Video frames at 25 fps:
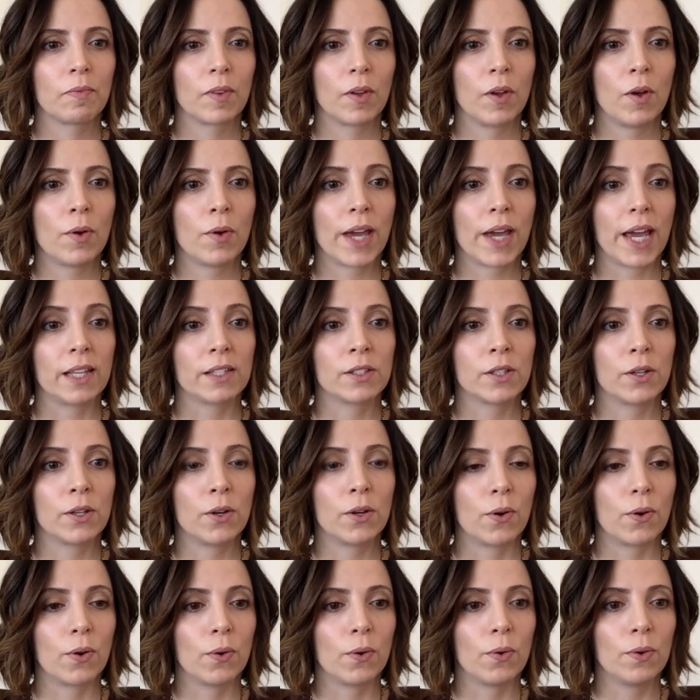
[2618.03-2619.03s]
Okay,
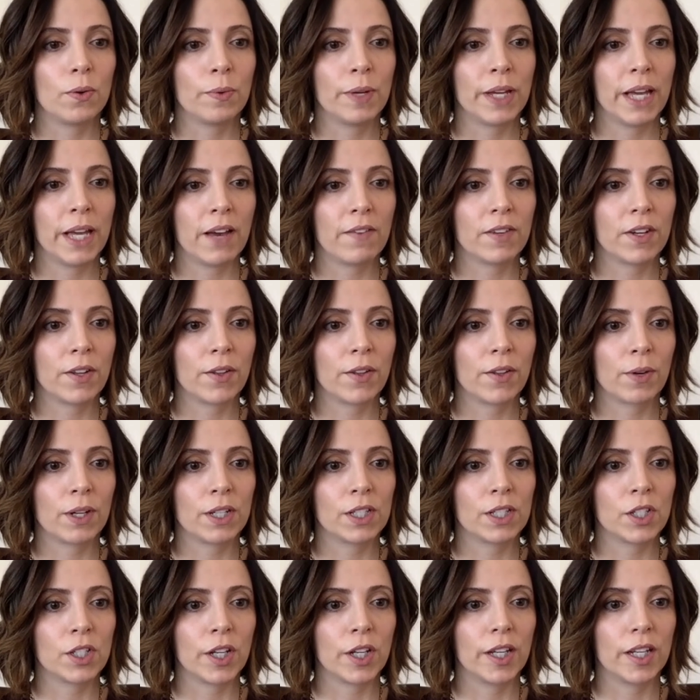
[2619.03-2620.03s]
so we have another
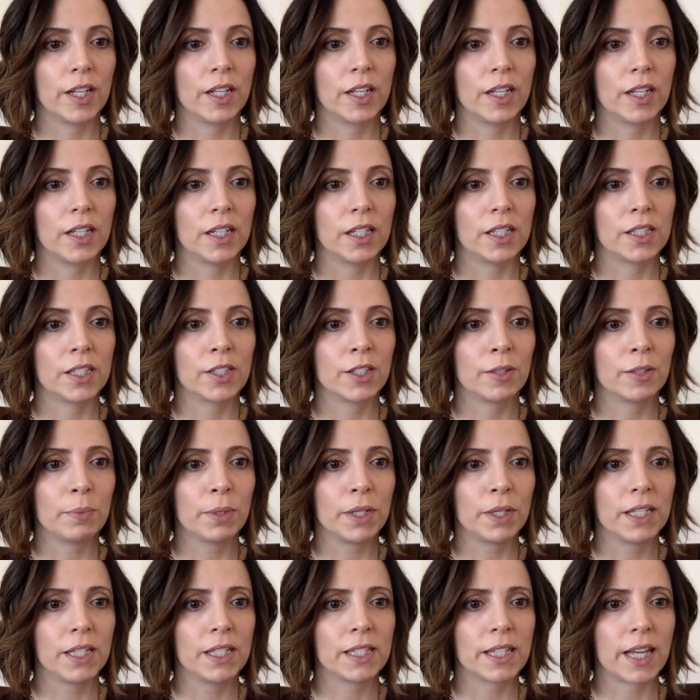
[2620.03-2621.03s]
question.
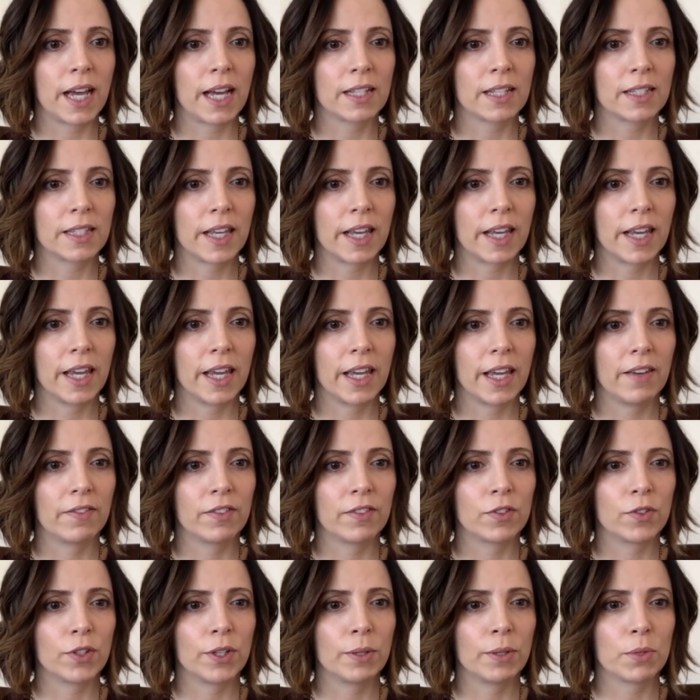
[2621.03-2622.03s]
Shilpa is asking if
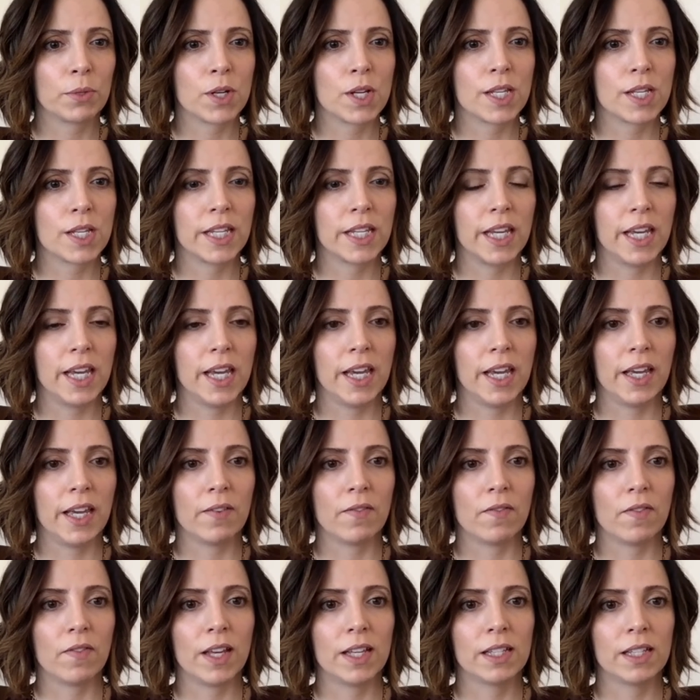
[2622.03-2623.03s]
Shreem
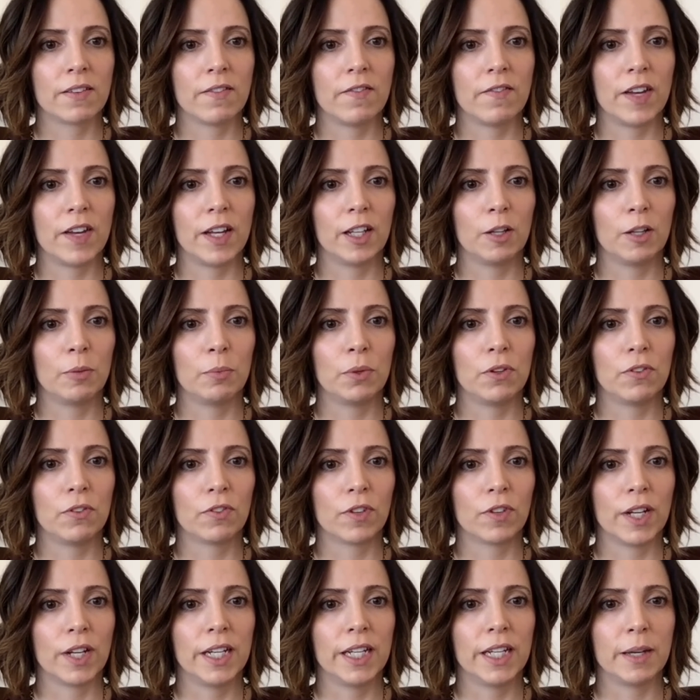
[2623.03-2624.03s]
Brzee is available
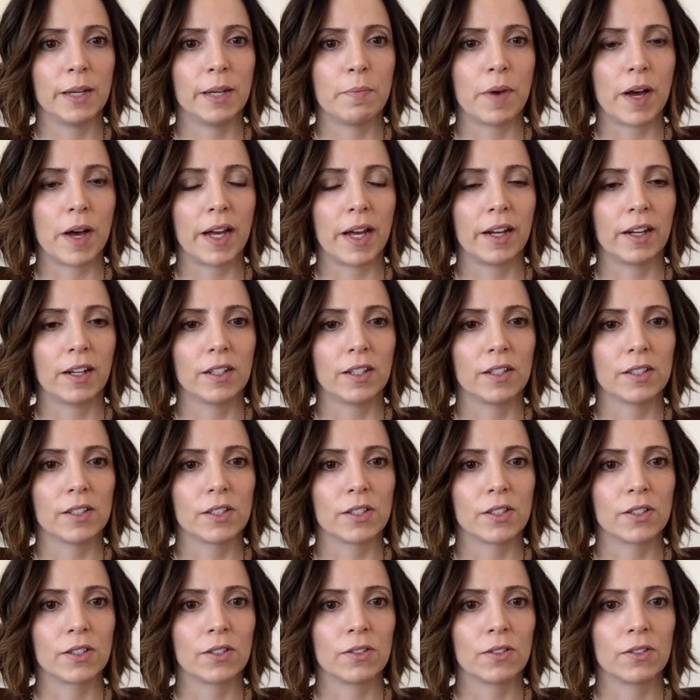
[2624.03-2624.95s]
for Indian buyers.